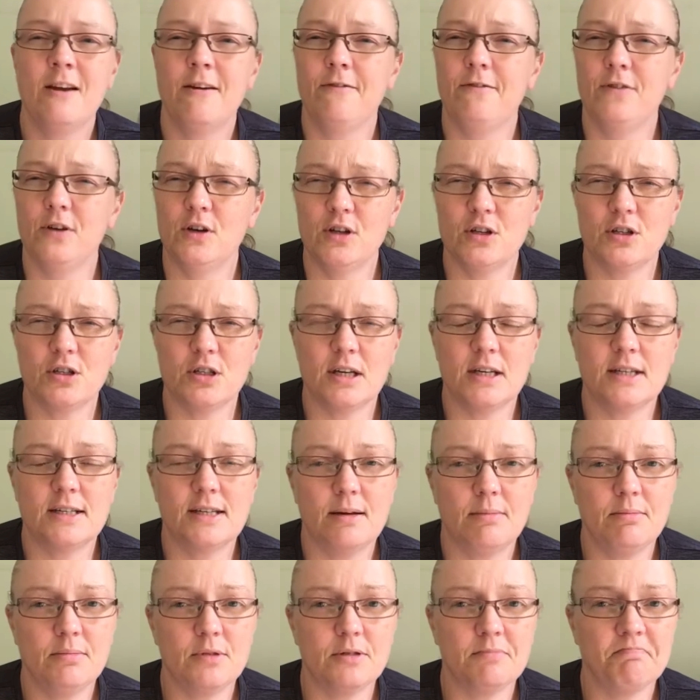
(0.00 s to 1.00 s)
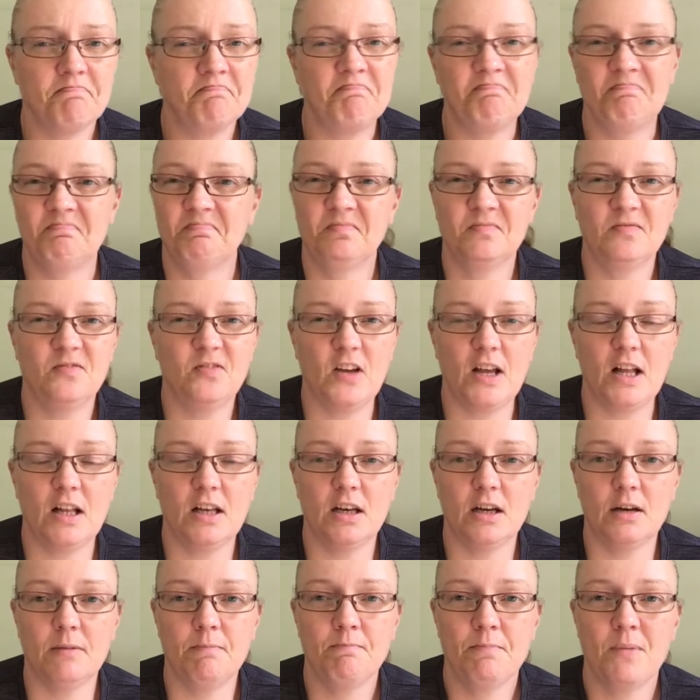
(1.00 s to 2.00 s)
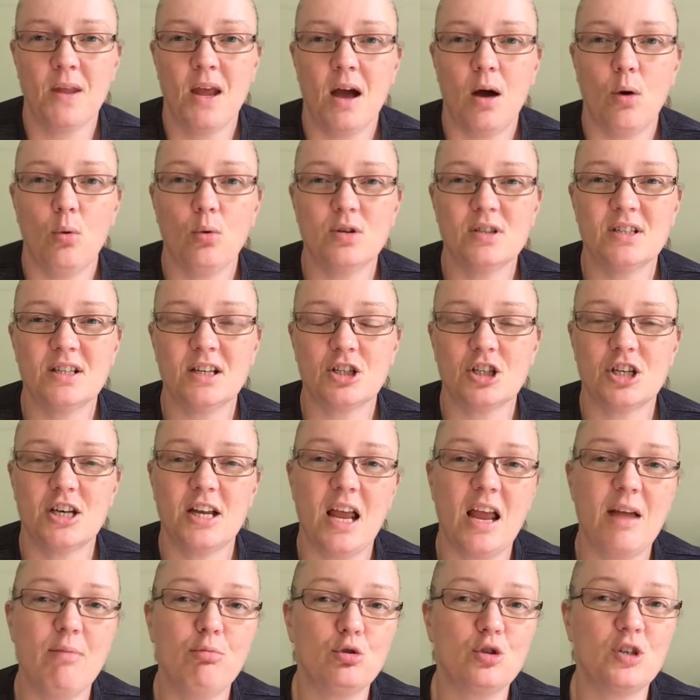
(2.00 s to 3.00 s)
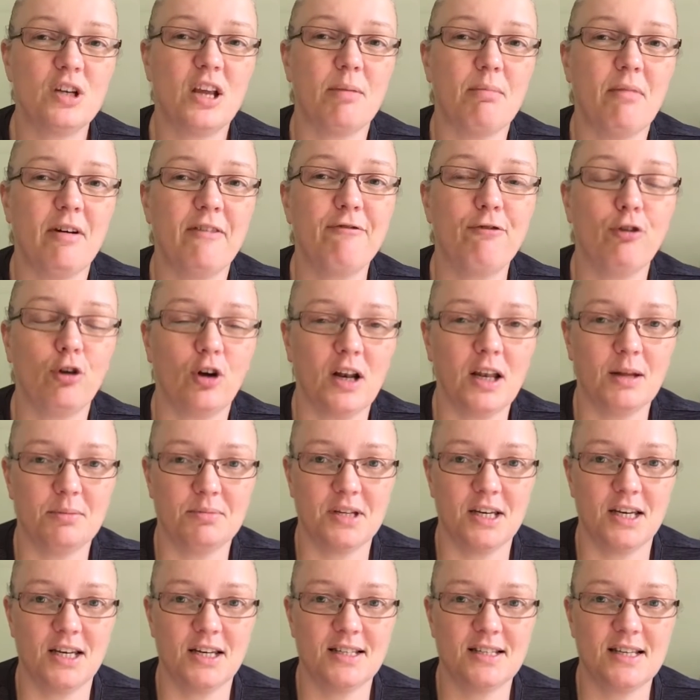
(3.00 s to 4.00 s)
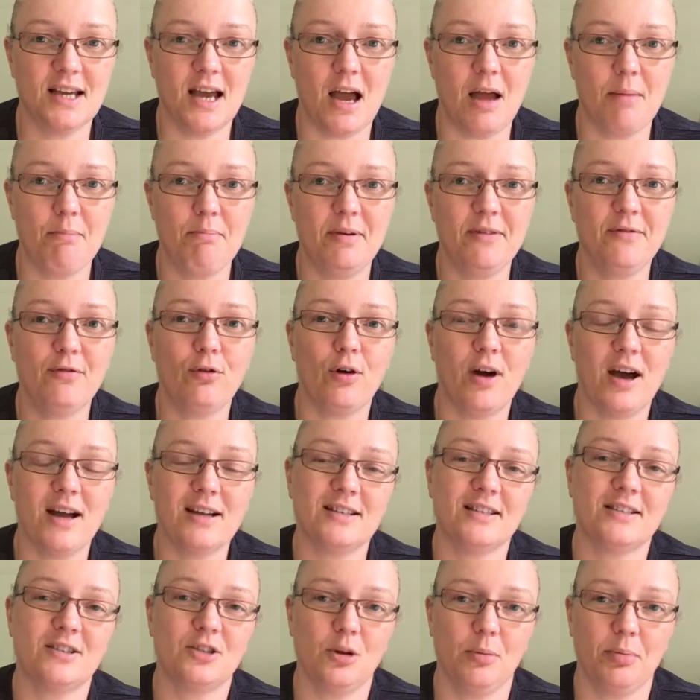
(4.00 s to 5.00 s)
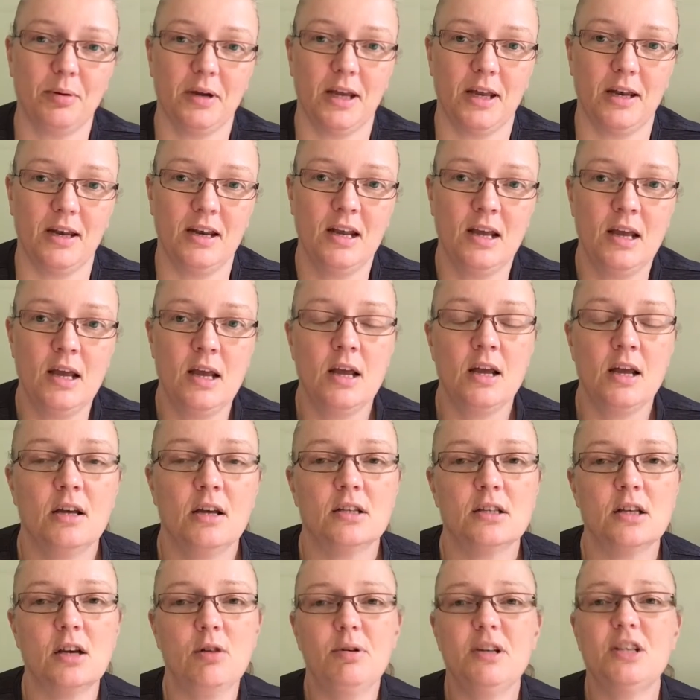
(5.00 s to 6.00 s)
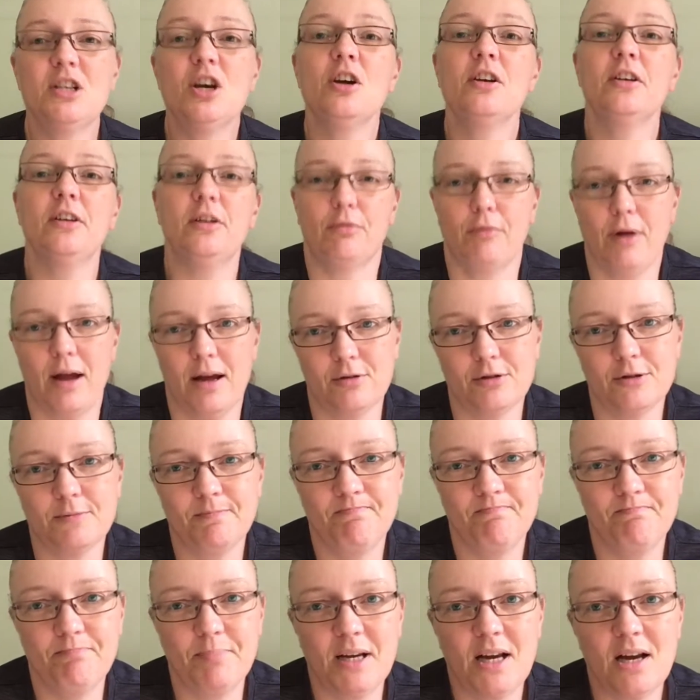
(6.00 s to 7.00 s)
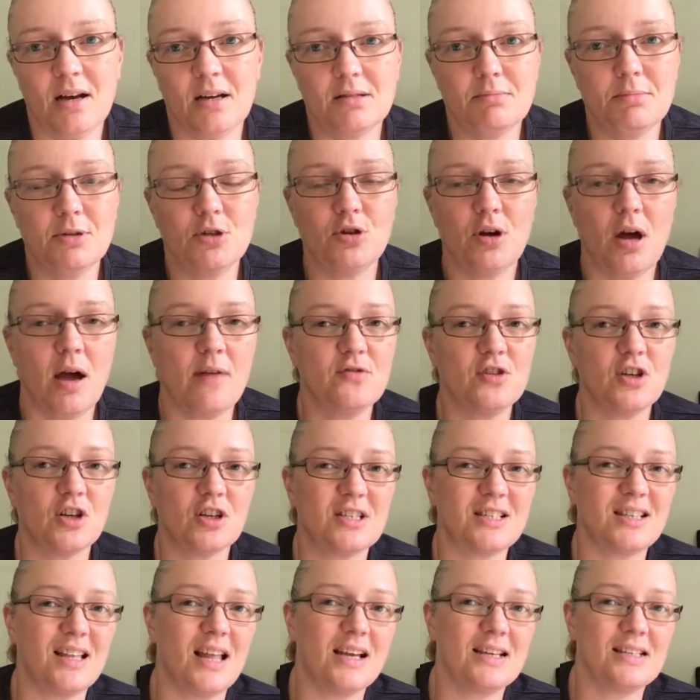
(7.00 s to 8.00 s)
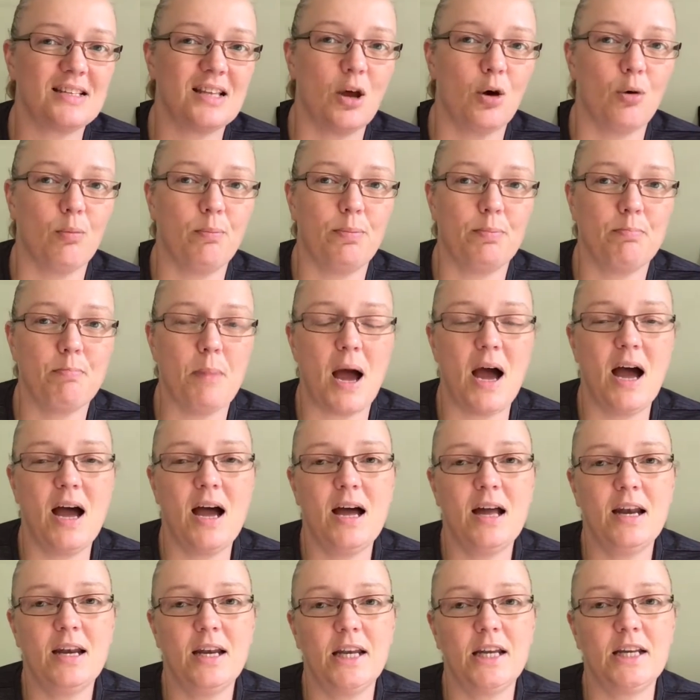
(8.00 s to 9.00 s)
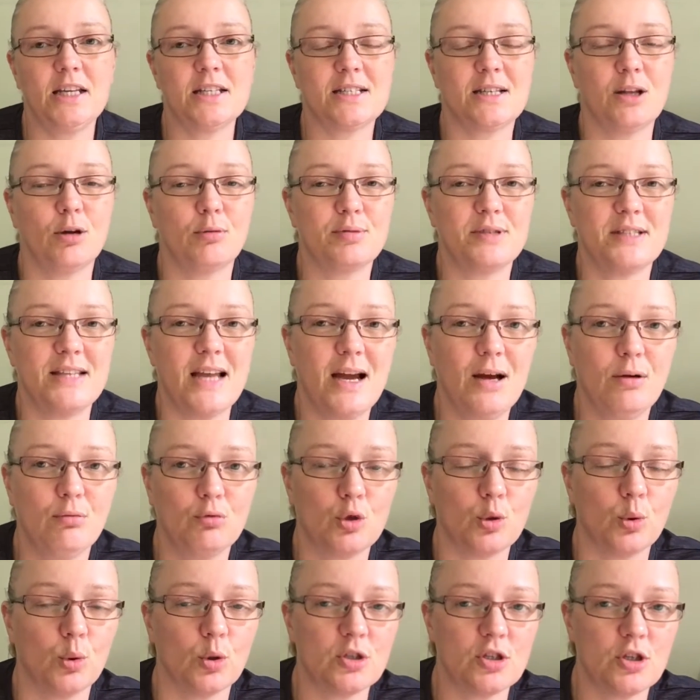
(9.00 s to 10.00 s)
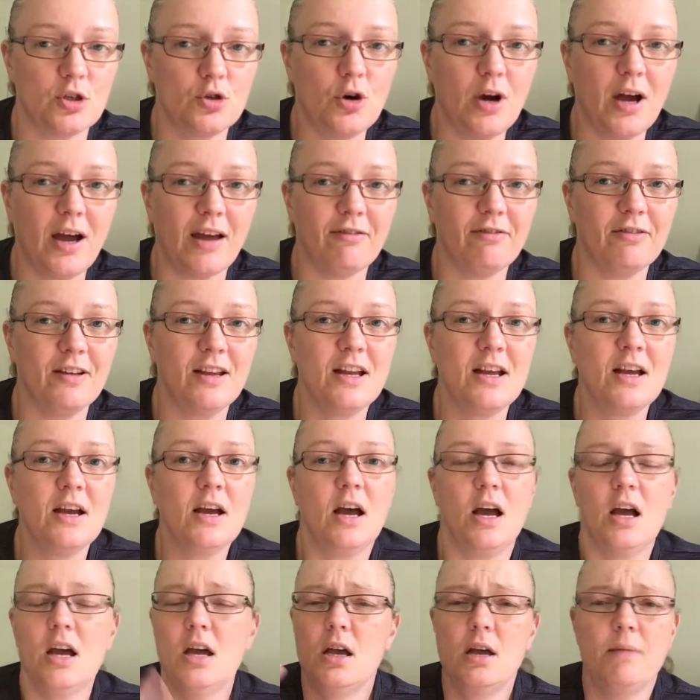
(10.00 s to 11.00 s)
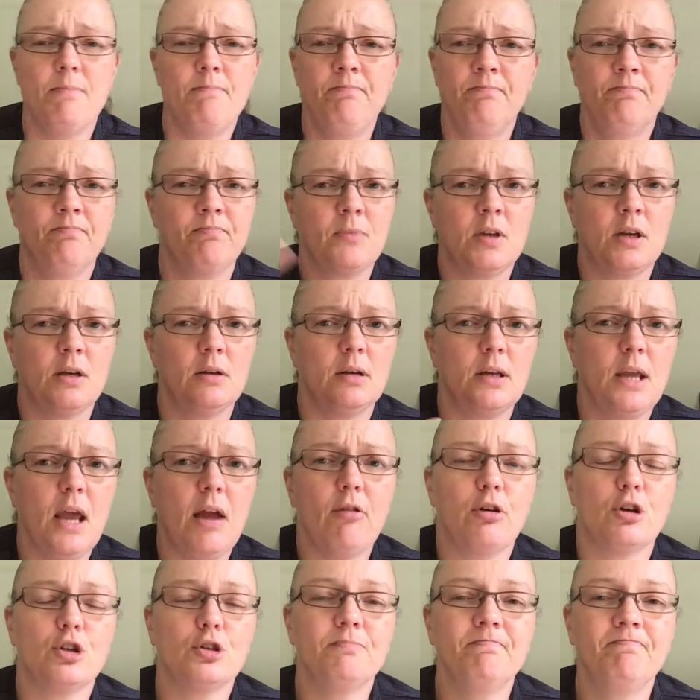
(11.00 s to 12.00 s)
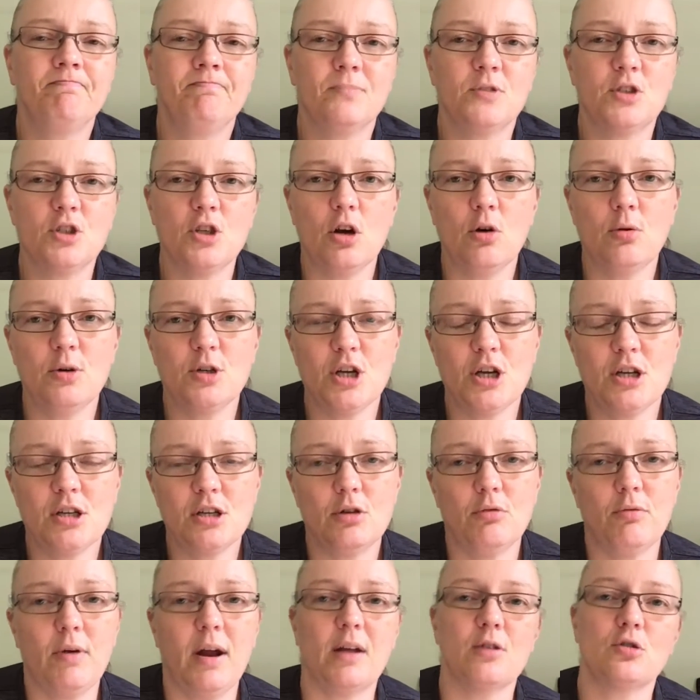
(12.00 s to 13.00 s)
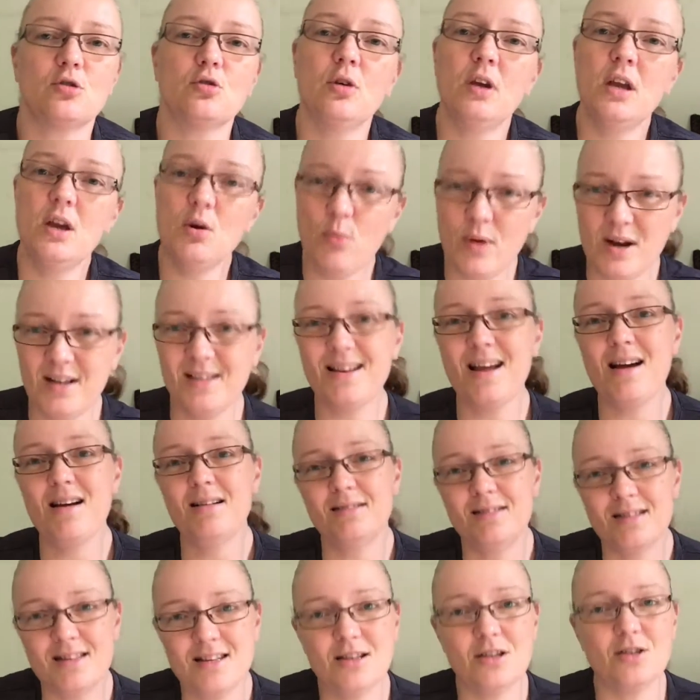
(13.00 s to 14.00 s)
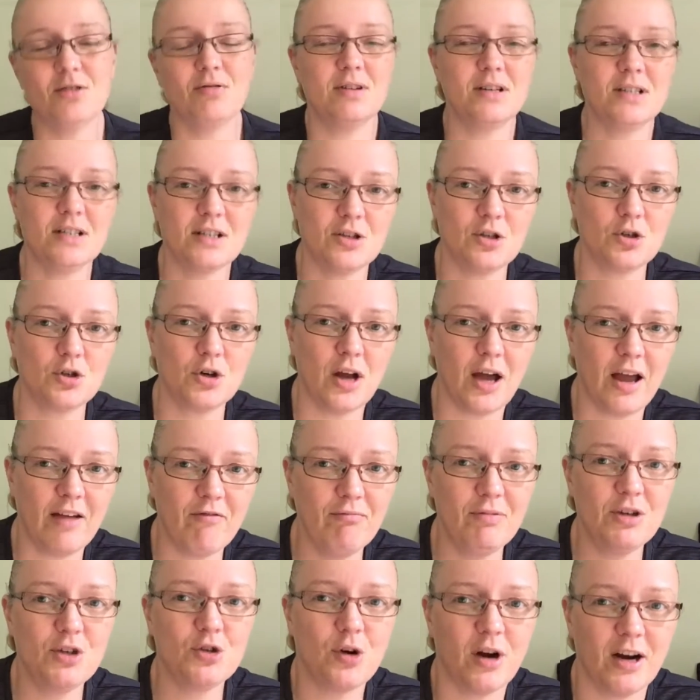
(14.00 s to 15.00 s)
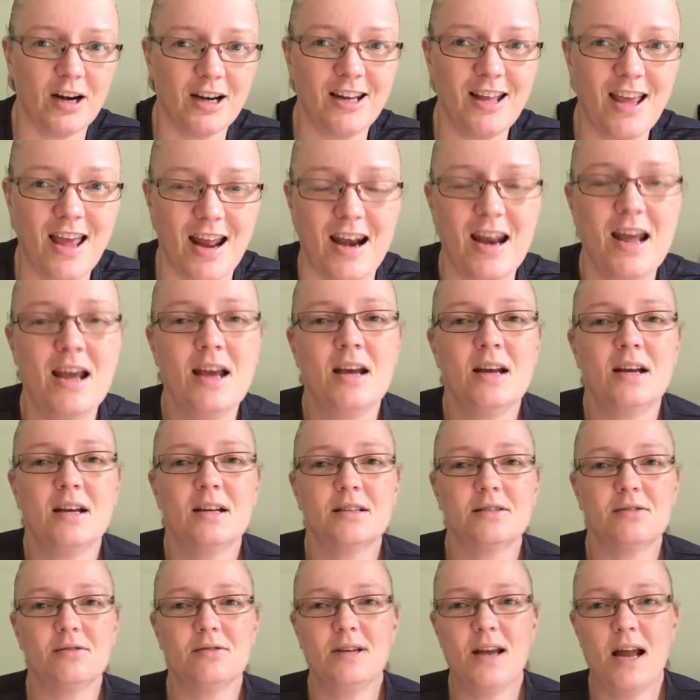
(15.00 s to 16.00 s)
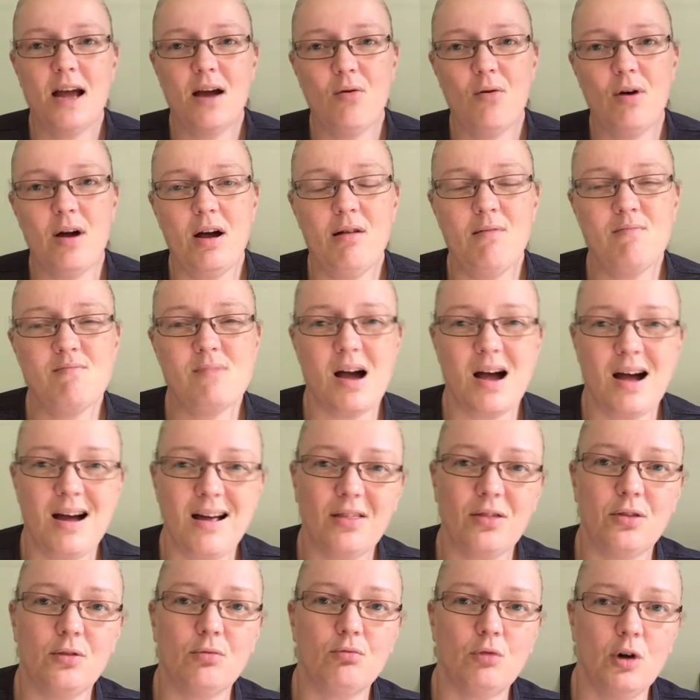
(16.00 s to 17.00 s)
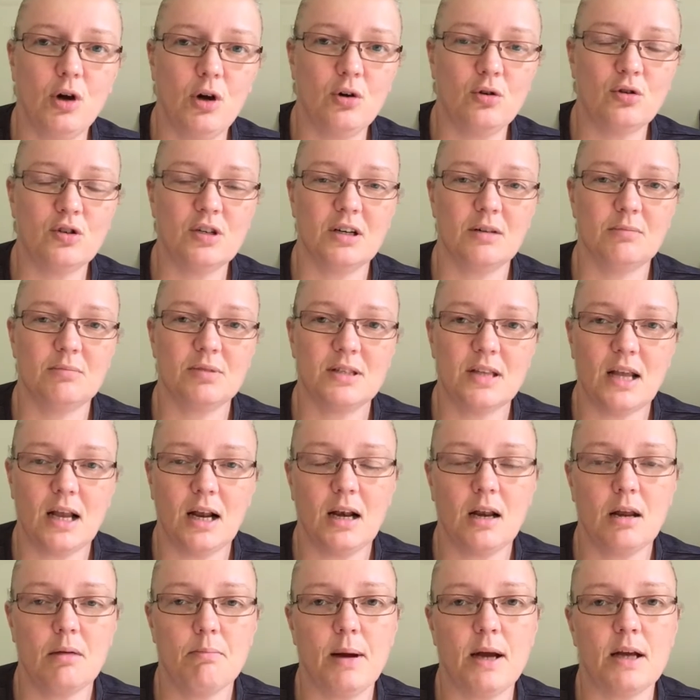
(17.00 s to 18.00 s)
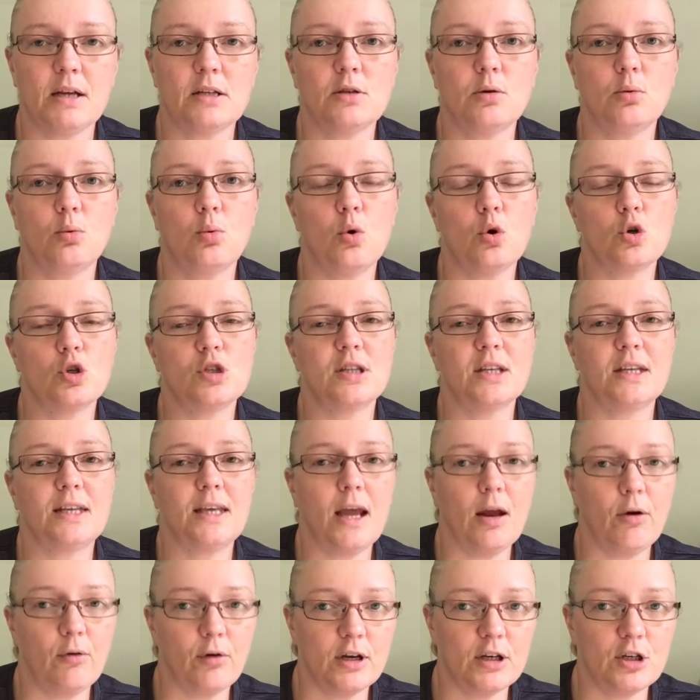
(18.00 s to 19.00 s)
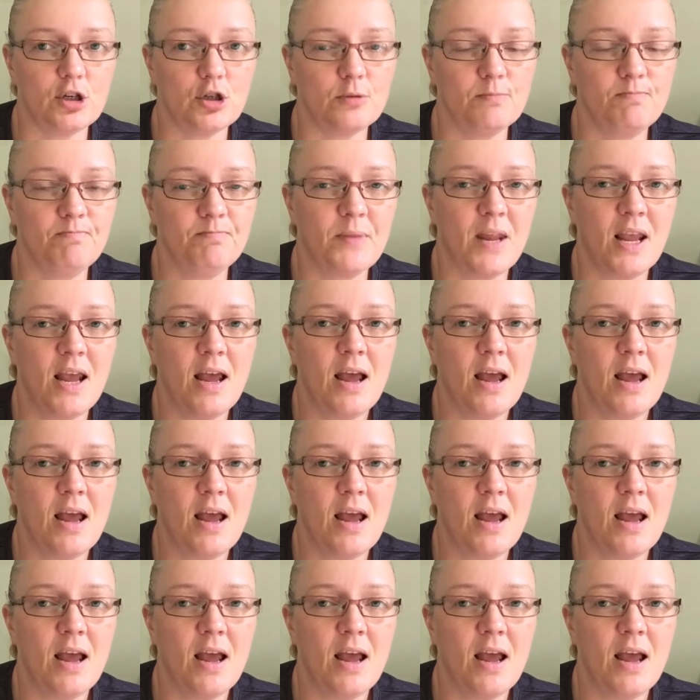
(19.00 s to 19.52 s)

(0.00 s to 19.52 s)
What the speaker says: First attempt, failure. I wasn't actually able to get my foot clipped in time before I had to stop again. So we turned it around because my drive's got a slight slope and it slopes down towards the drive. Garage. So we turned it around. So he went down to the other end of the drive and we tried it again. So now I'm at the road and I'm cycling back towards the garage.